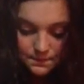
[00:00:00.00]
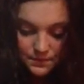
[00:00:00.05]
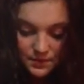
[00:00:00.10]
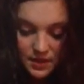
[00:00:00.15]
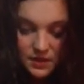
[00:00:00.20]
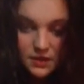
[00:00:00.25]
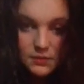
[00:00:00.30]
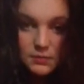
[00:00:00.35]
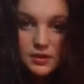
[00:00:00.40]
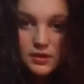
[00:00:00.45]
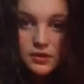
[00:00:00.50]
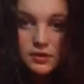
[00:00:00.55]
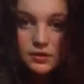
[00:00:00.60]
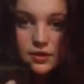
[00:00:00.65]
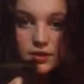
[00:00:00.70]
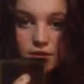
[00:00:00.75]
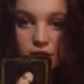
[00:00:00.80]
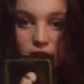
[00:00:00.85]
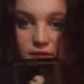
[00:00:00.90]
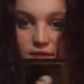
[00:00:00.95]
In the middle,
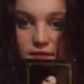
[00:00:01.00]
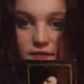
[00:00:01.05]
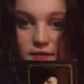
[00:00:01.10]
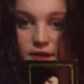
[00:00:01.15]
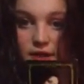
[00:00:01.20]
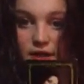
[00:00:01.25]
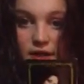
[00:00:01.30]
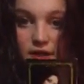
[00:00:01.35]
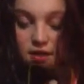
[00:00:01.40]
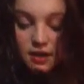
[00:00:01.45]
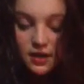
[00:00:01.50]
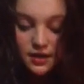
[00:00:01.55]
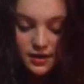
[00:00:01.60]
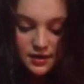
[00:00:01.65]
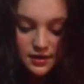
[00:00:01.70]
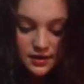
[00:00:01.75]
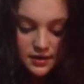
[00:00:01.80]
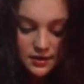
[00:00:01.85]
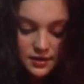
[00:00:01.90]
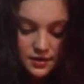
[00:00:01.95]
you do have the fleeting card.